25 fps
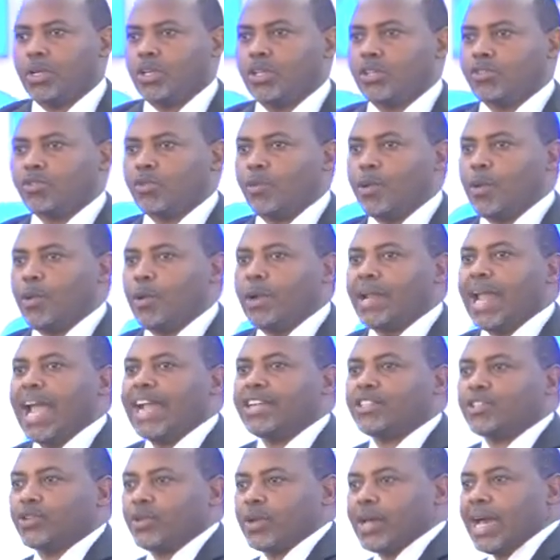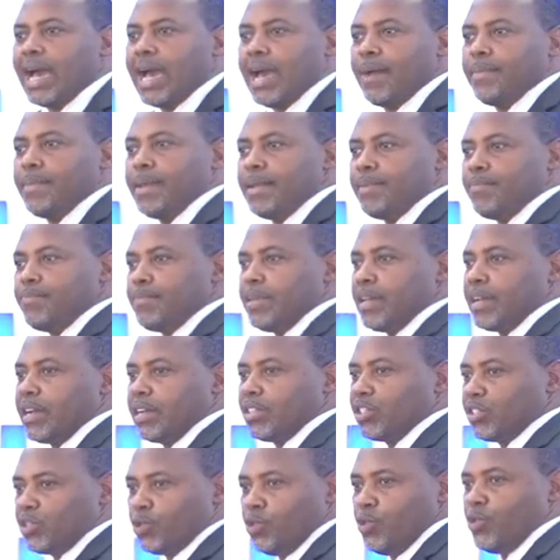So we would like to come and pick a
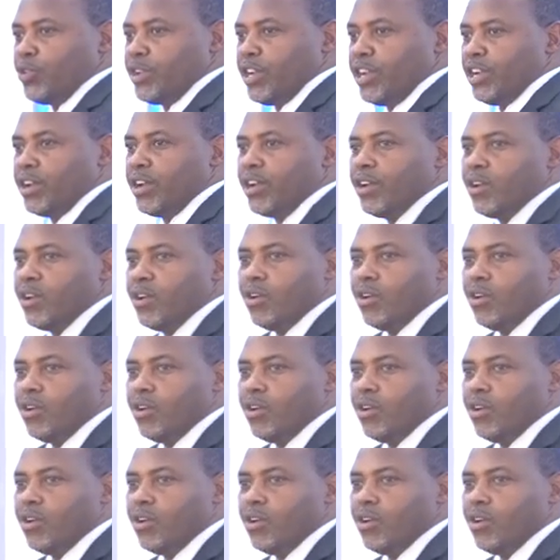story